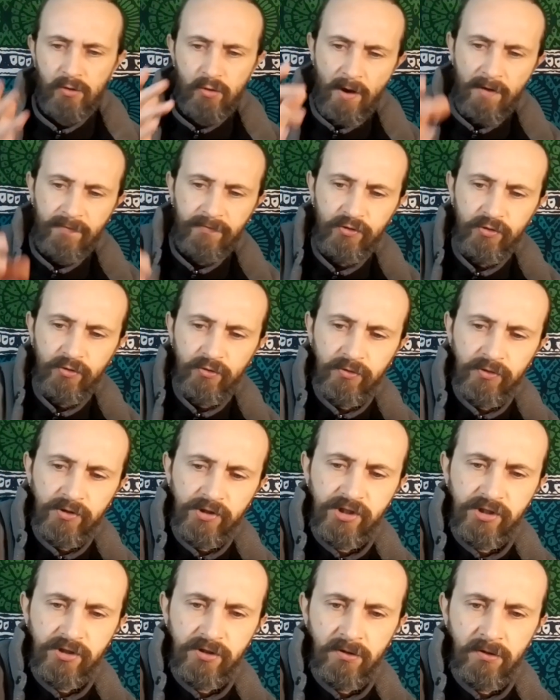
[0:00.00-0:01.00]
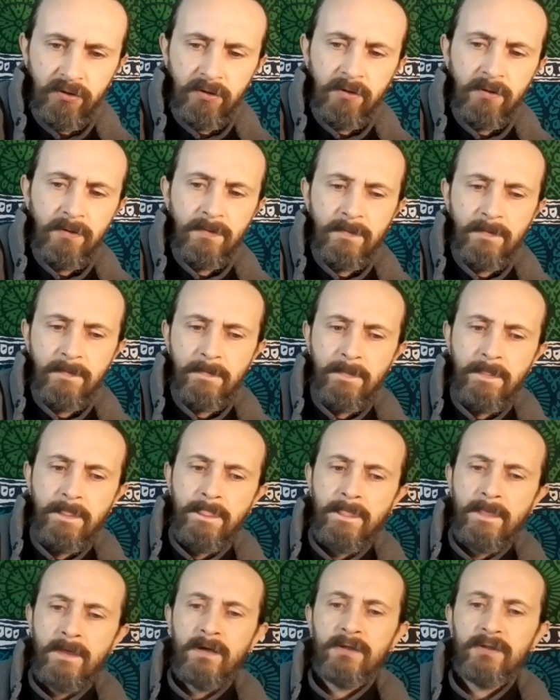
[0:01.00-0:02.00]
you have to still
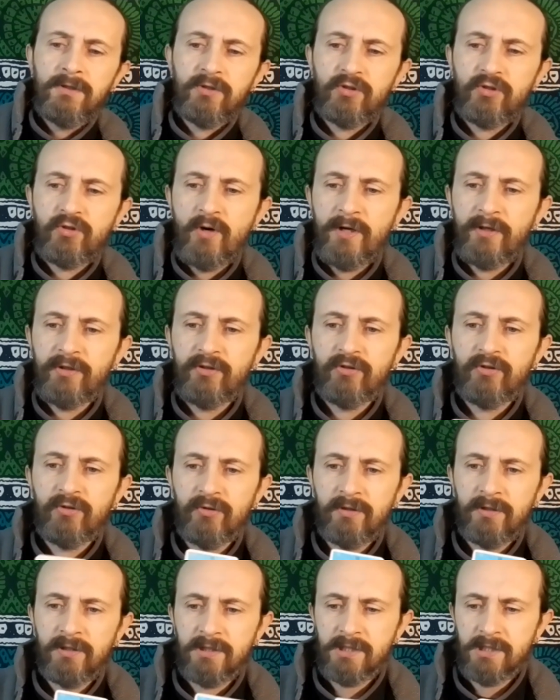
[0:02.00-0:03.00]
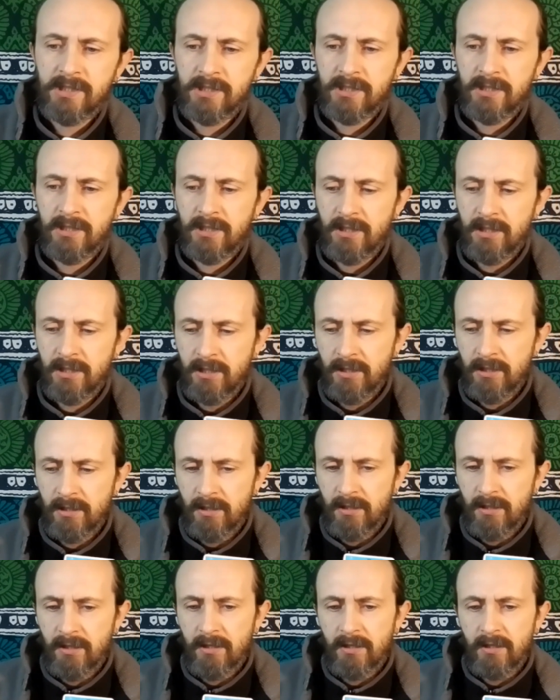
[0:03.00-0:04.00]
try to do this.
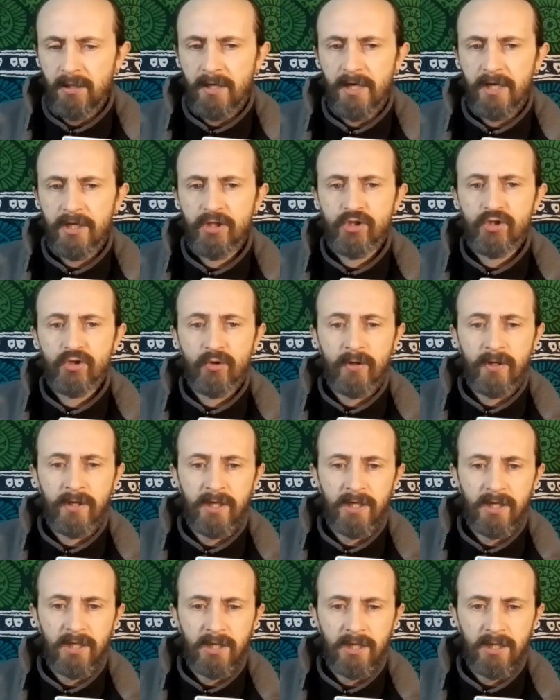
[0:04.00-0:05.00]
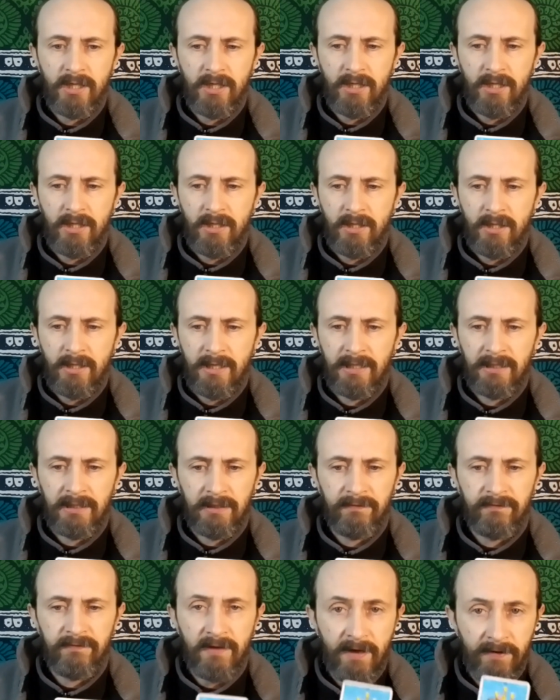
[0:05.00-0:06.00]
Enjoy and
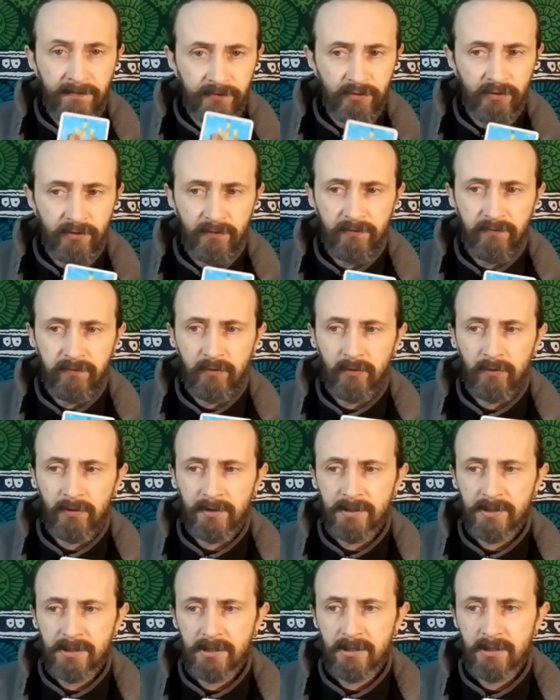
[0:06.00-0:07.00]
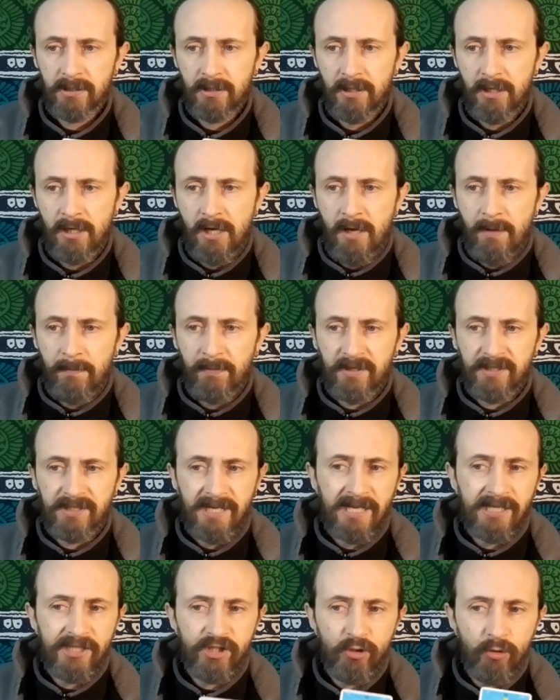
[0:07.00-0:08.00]
live life to the fullest, because
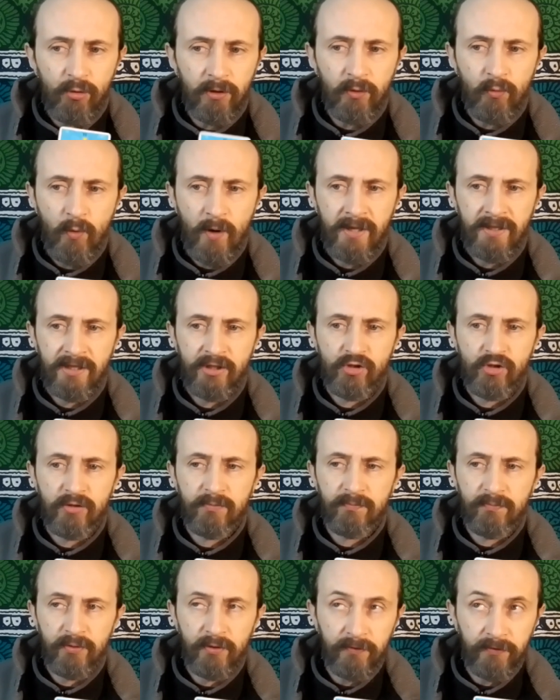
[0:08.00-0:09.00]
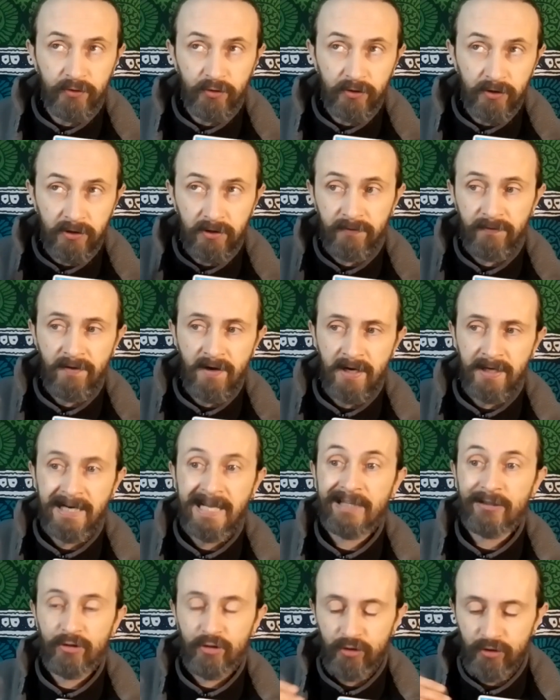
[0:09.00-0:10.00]
that's the only way that you can prove to the divine
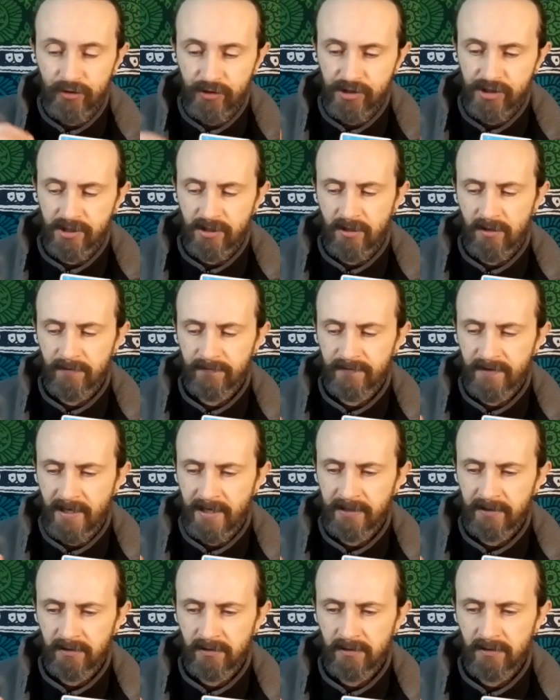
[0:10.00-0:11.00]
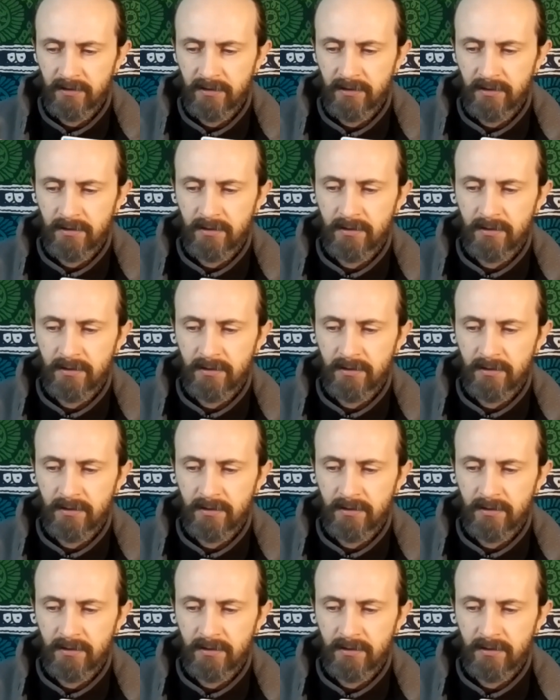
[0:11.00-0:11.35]
and to yourself that